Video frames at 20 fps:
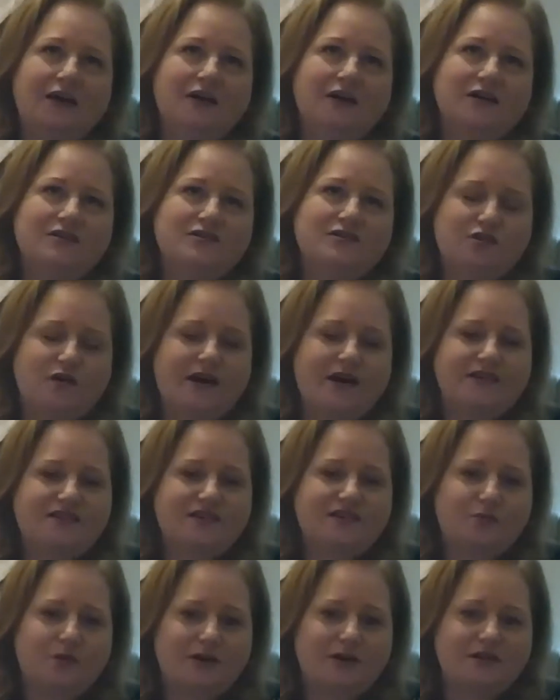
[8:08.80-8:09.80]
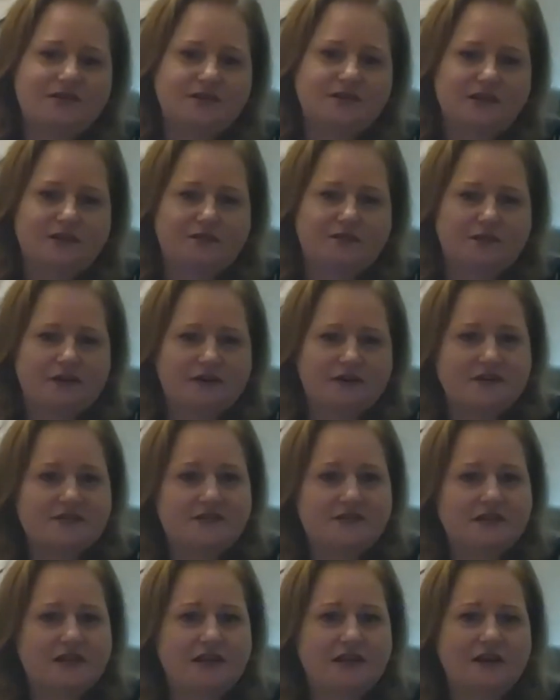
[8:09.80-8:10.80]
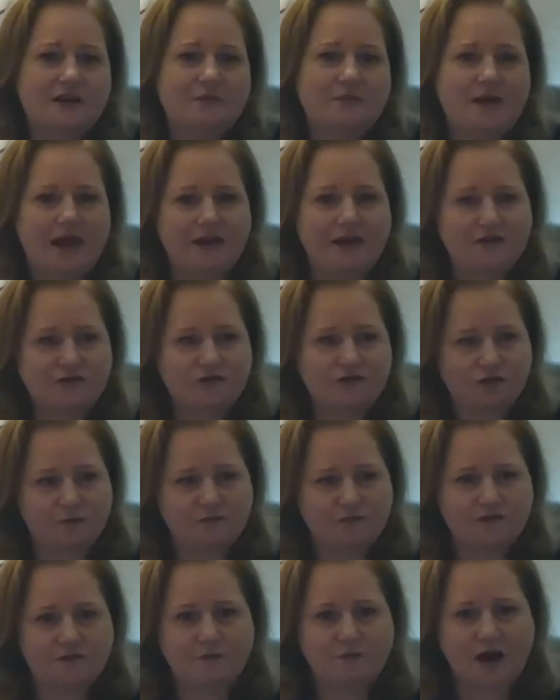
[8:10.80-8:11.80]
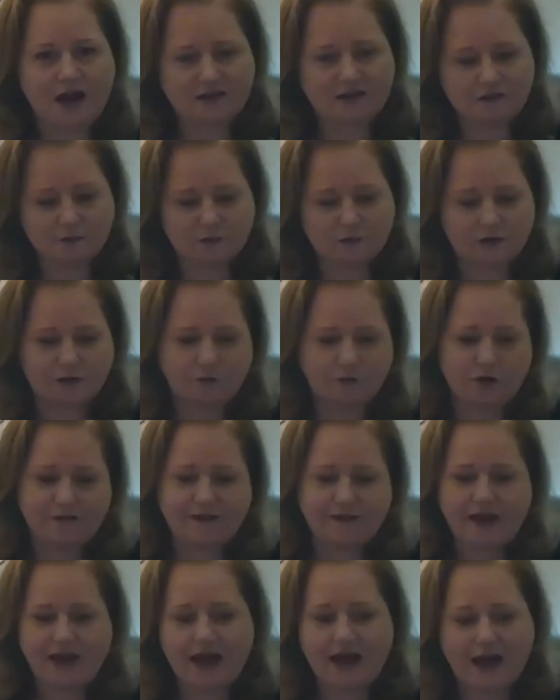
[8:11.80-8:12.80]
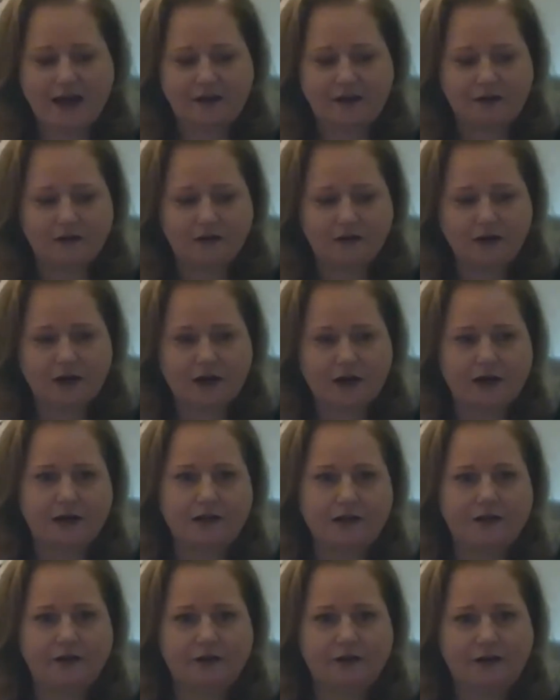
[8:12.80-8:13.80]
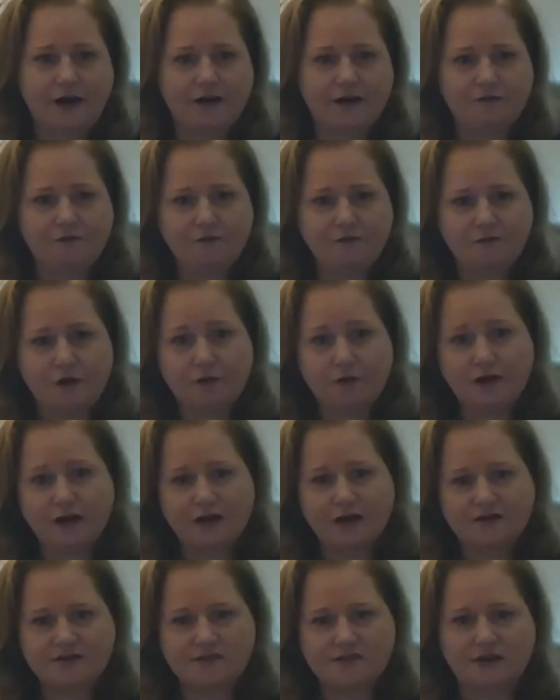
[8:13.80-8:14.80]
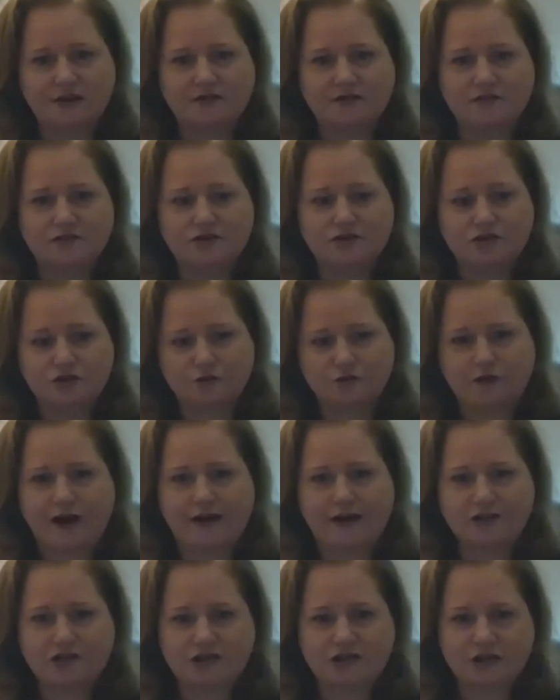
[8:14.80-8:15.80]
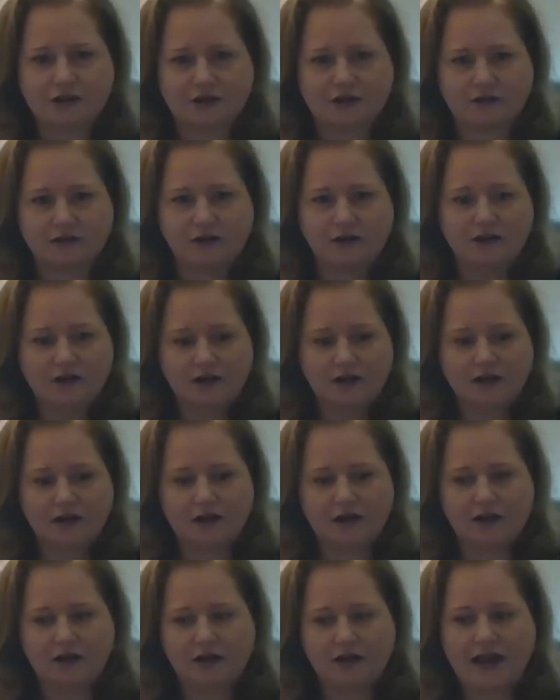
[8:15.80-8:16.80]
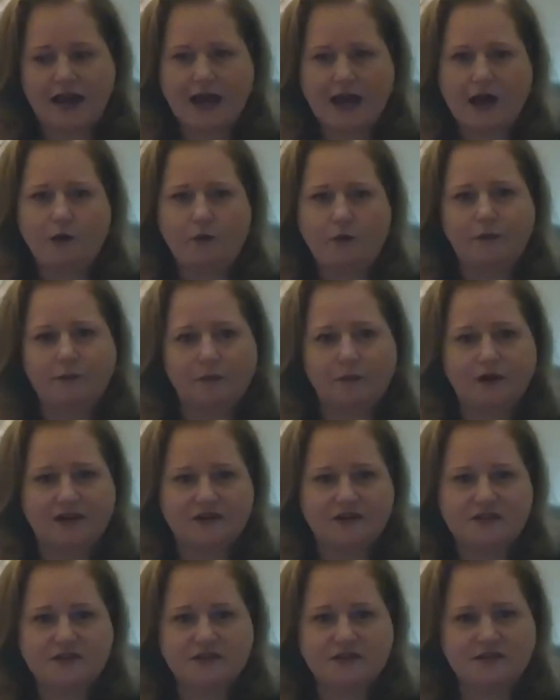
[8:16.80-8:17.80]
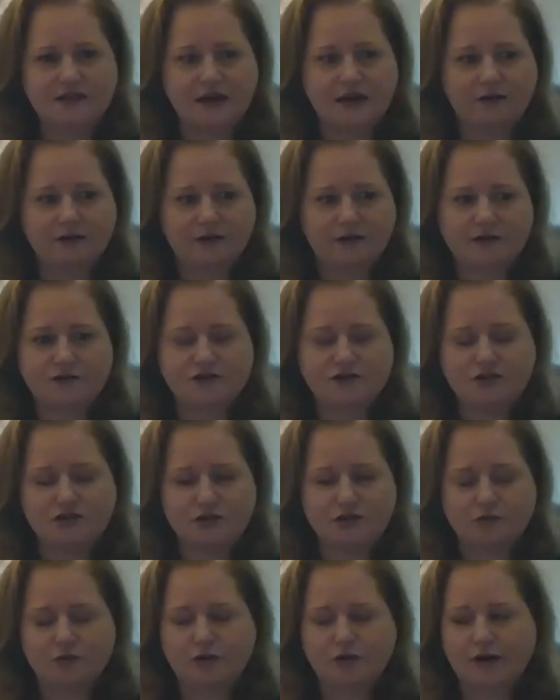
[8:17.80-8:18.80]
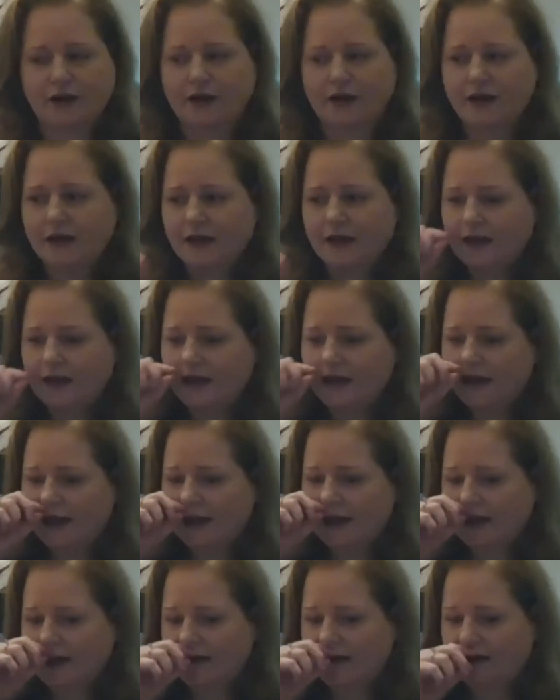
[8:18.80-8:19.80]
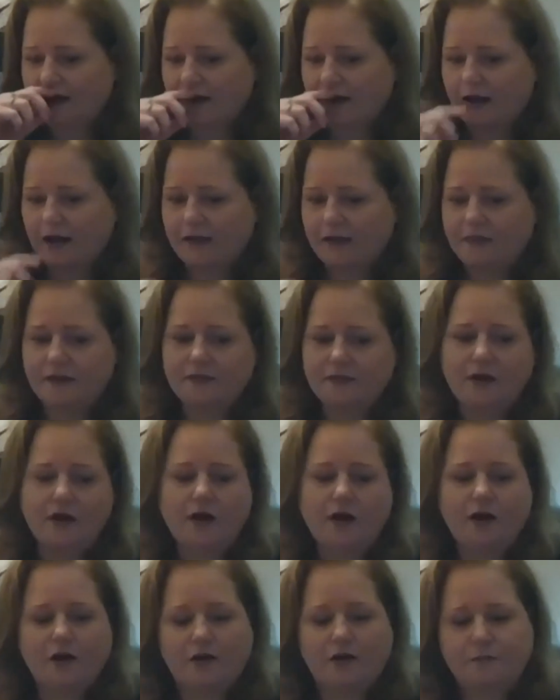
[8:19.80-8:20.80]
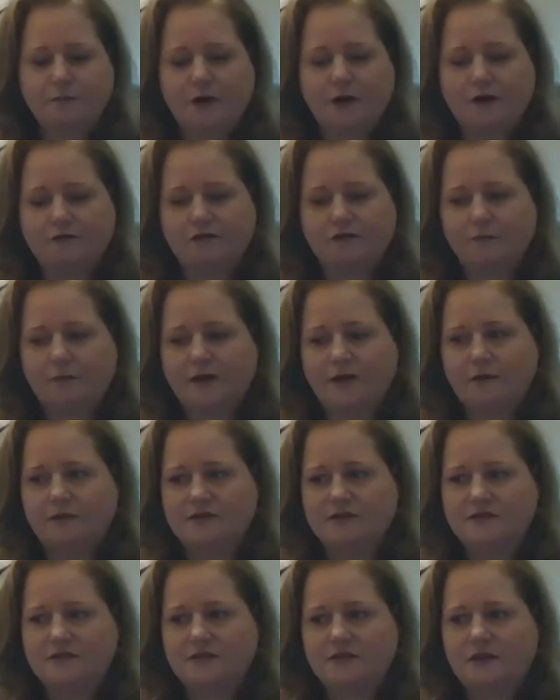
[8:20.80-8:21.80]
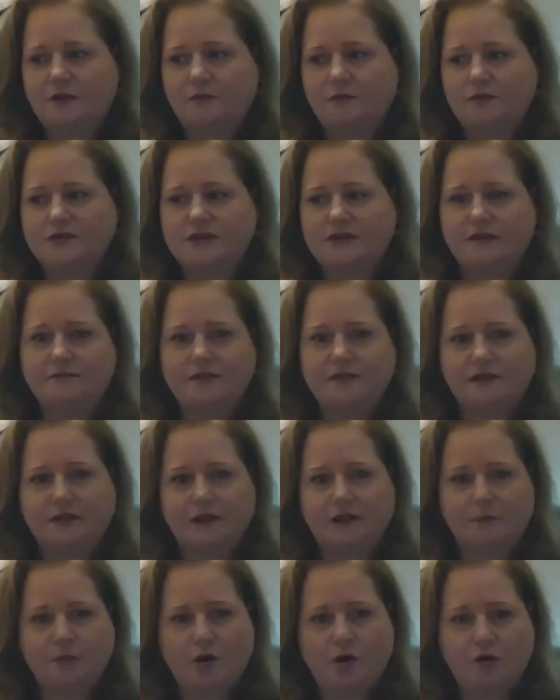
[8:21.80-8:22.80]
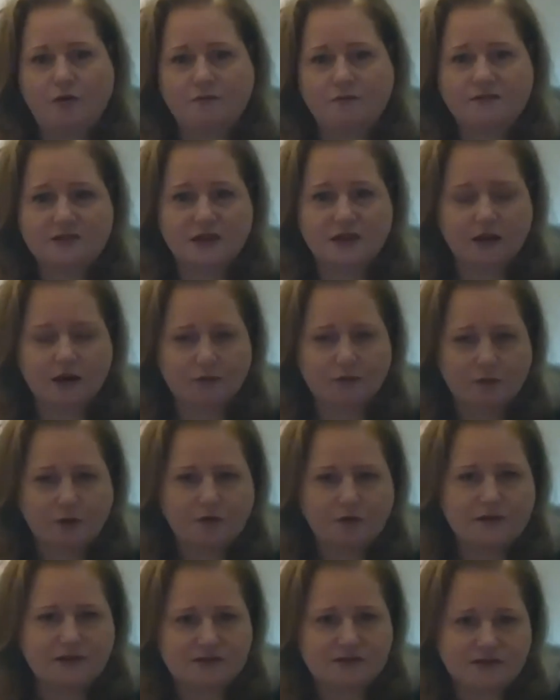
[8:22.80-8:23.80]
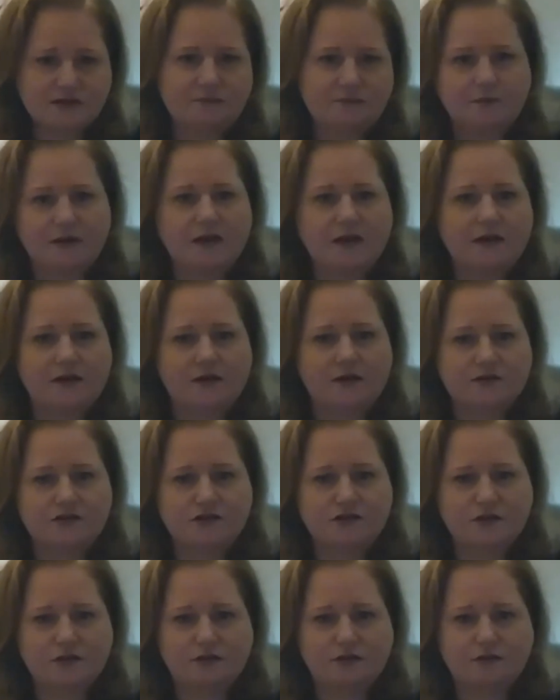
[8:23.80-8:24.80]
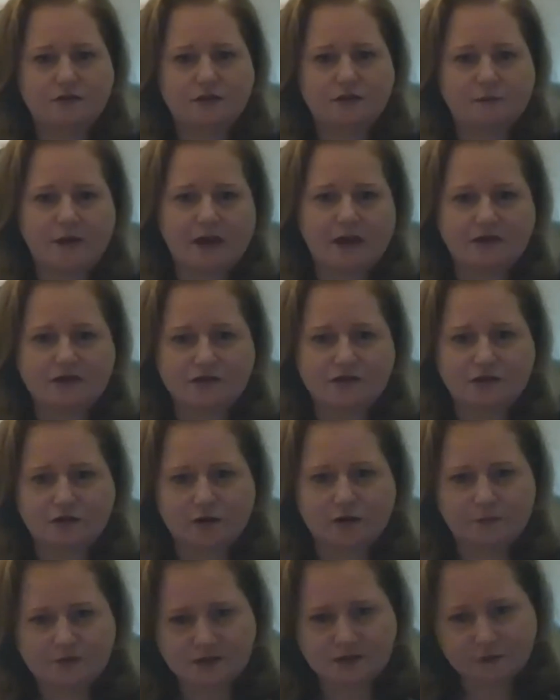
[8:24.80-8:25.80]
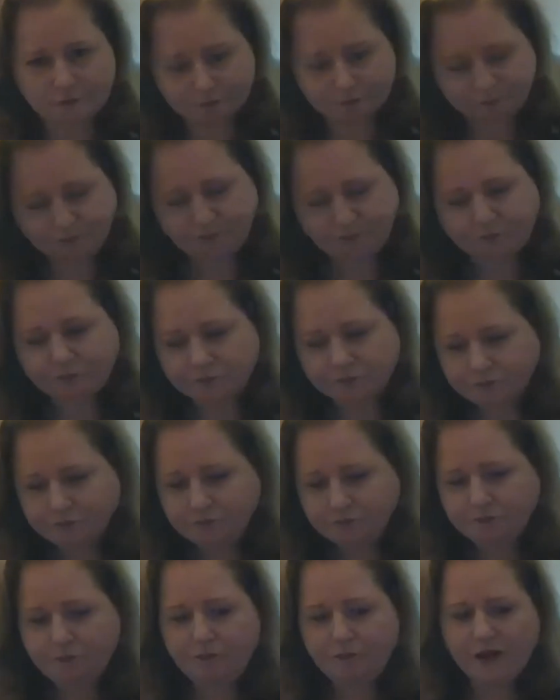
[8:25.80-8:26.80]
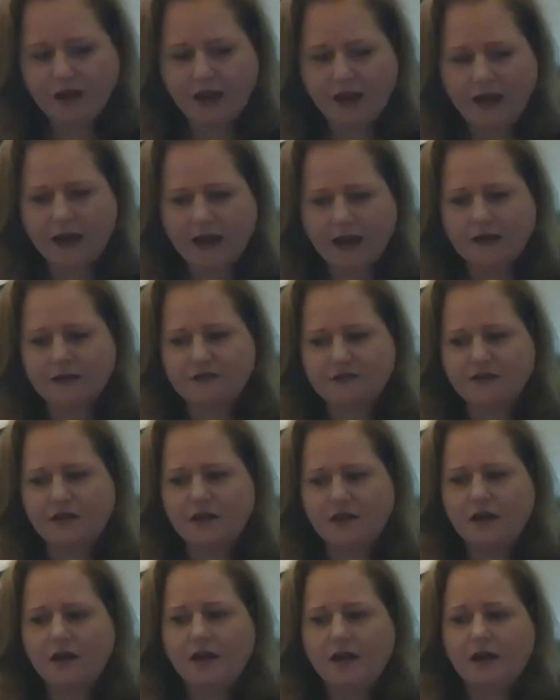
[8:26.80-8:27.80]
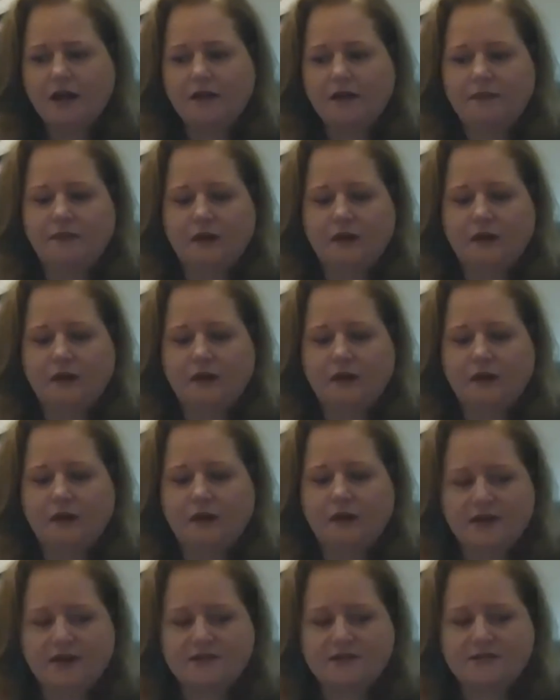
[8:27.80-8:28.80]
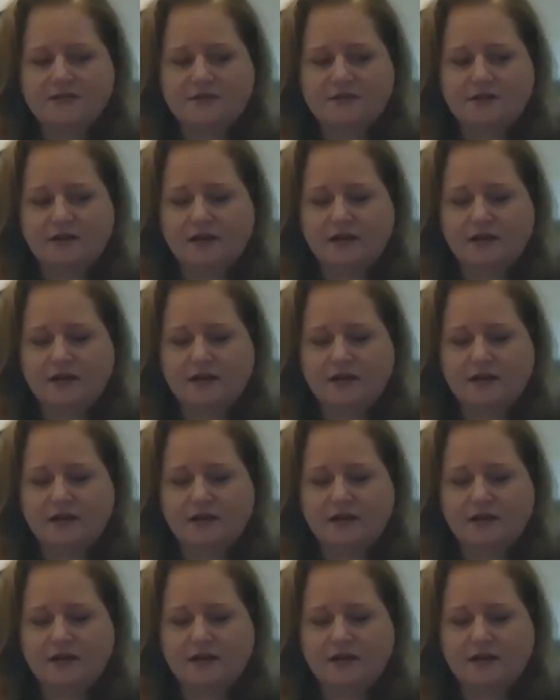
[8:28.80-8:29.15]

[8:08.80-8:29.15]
so I did want to deliver as clean a manuscript as possible, and one that had a clear kind of focus and direction in how I wanted to tell her story. And I think the hard part for me was there were definitely poems that I wrote that didn't make it into the manuscript. And there's